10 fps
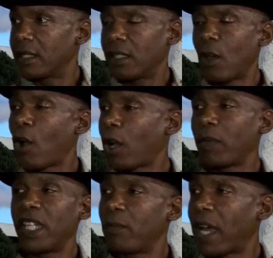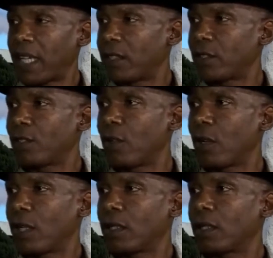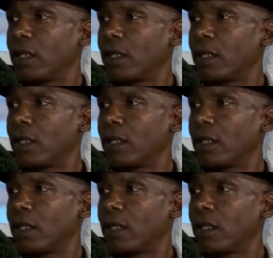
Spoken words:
harm anybody in the store,